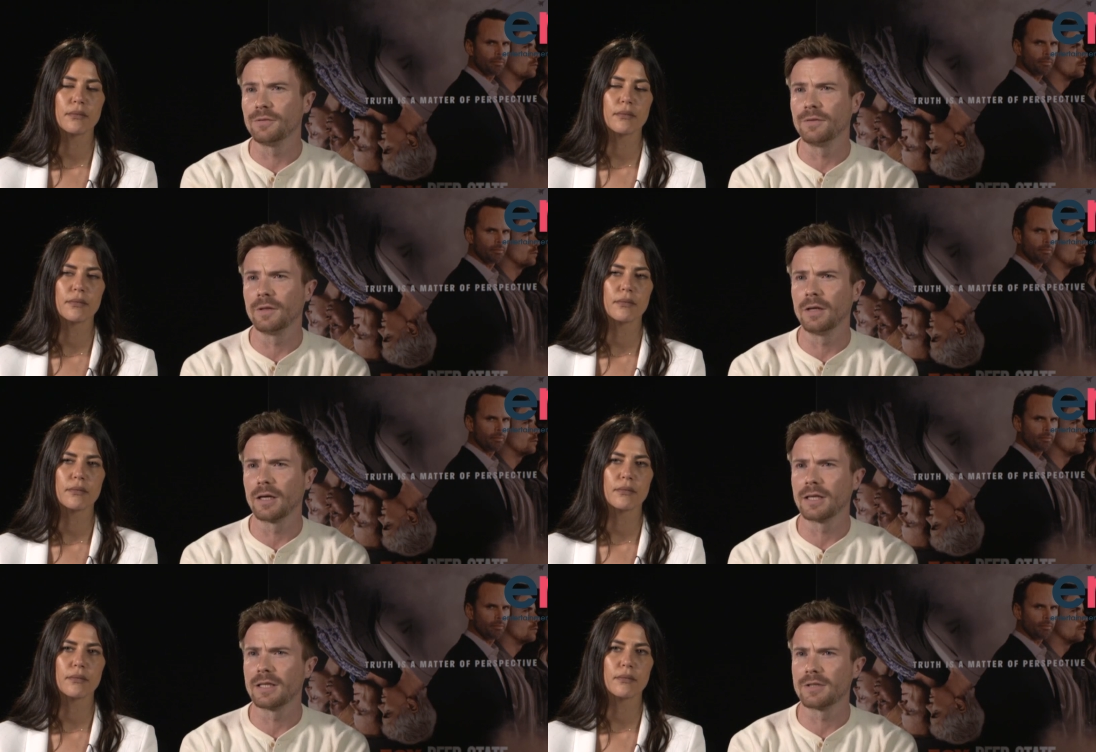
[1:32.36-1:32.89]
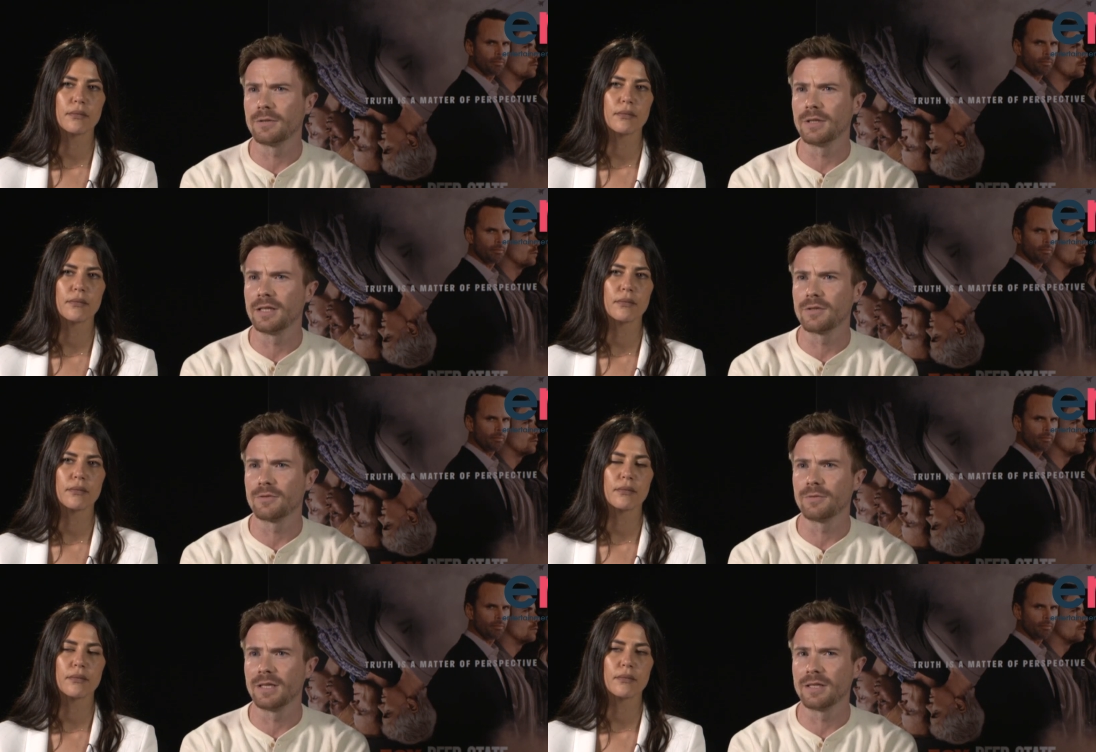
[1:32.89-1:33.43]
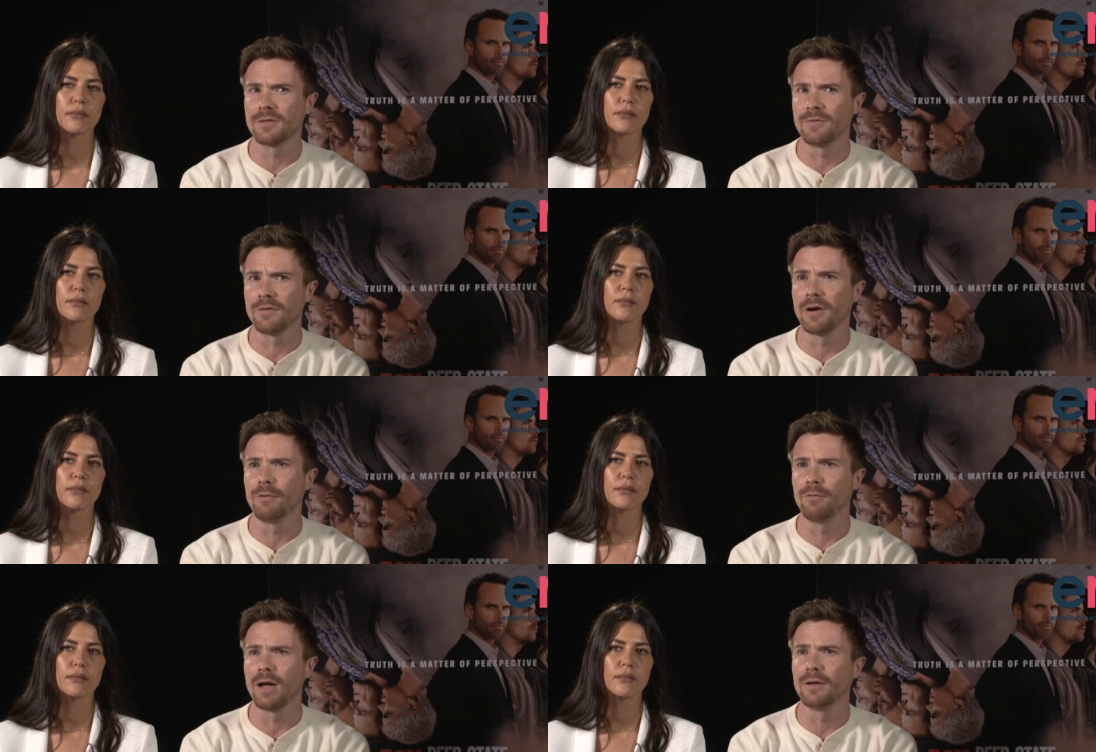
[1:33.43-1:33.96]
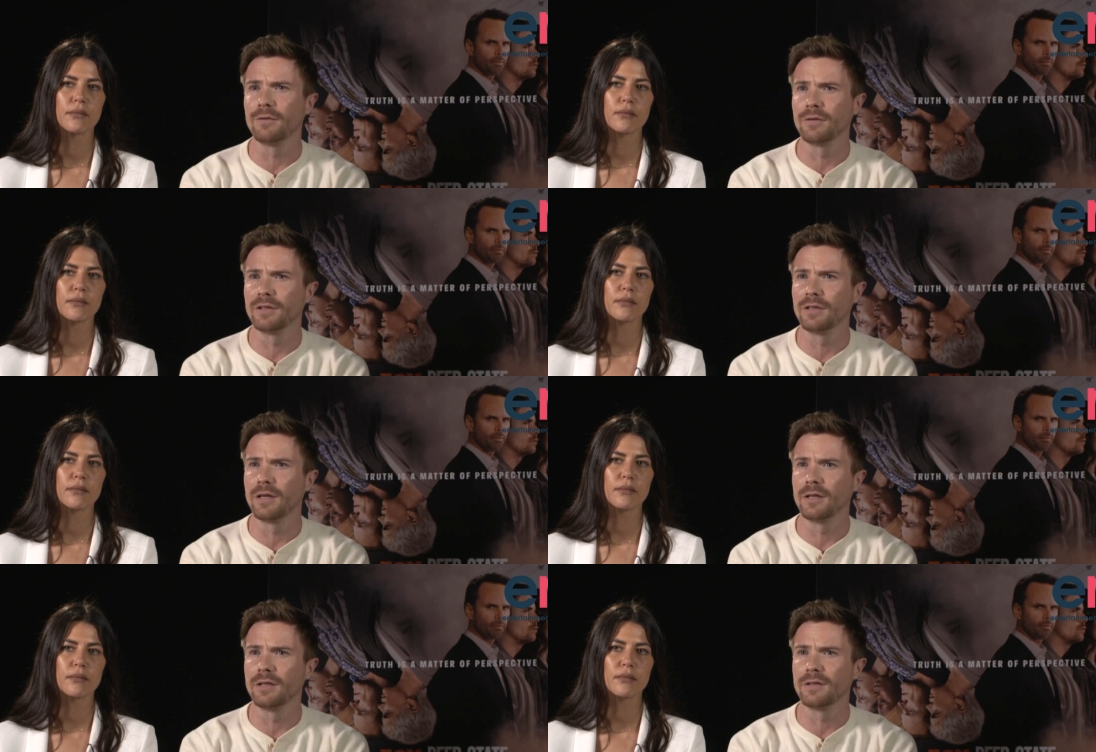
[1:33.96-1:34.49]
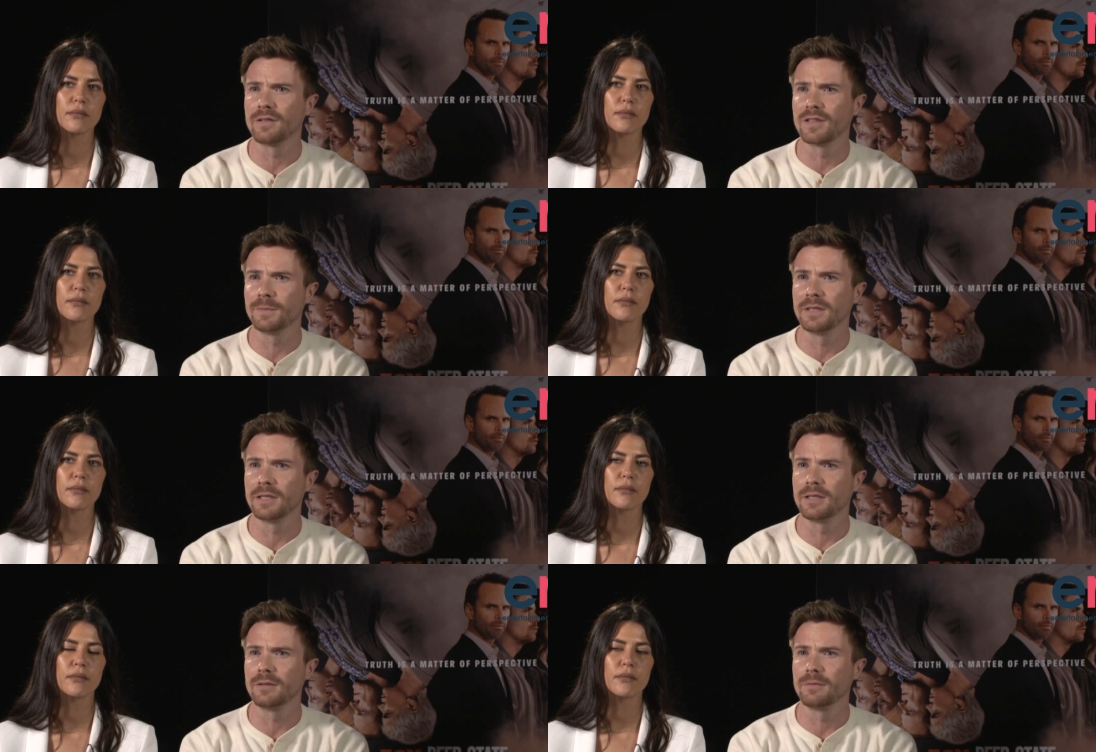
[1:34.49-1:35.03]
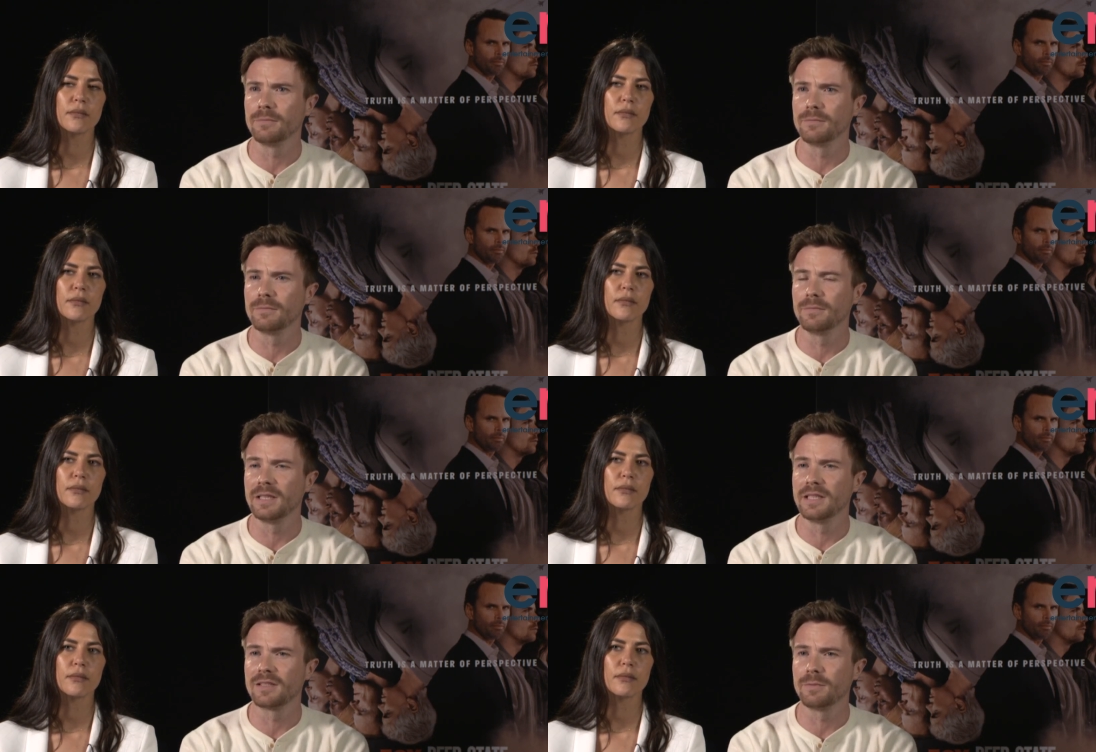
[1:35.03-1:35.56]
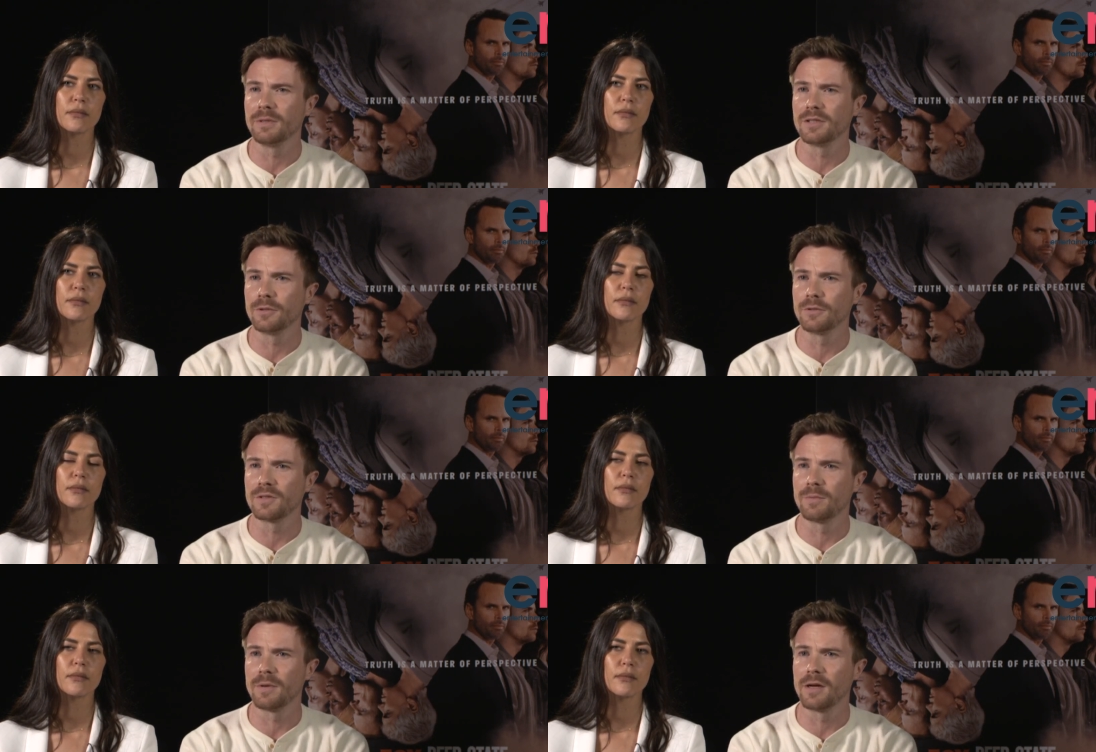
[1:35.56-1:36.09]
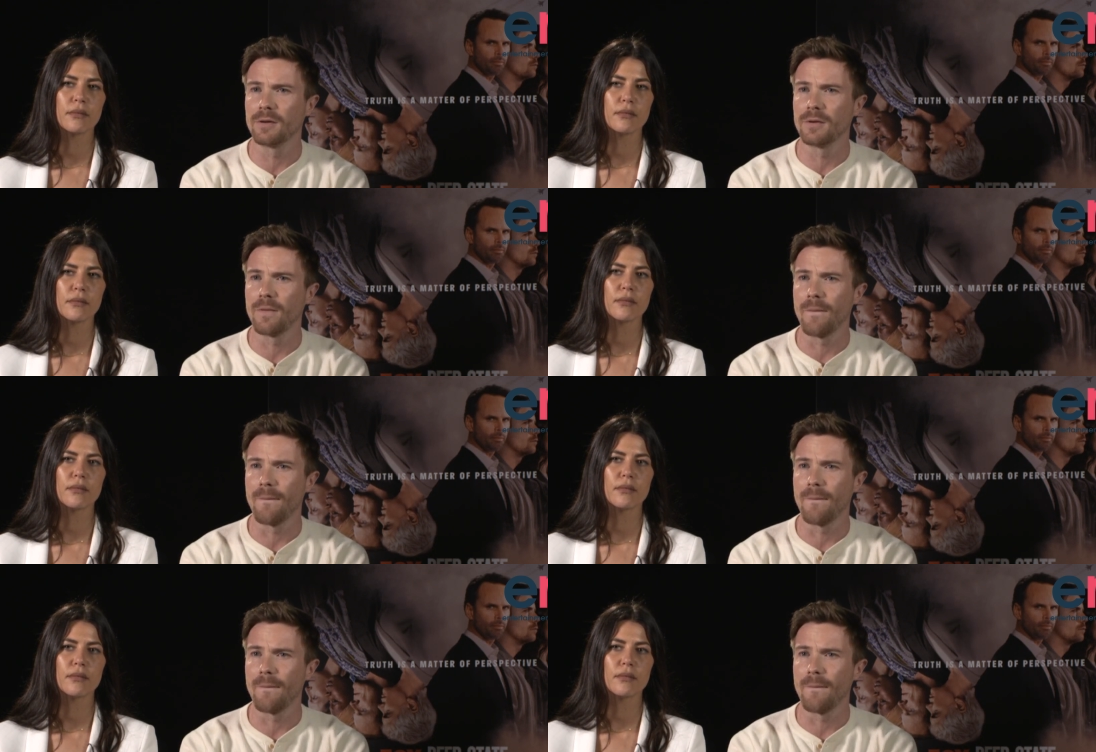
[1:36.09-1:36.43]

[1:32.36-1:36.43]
Speaker 1: feel like it's, it's, it's very relevant and something that needs to be talked about.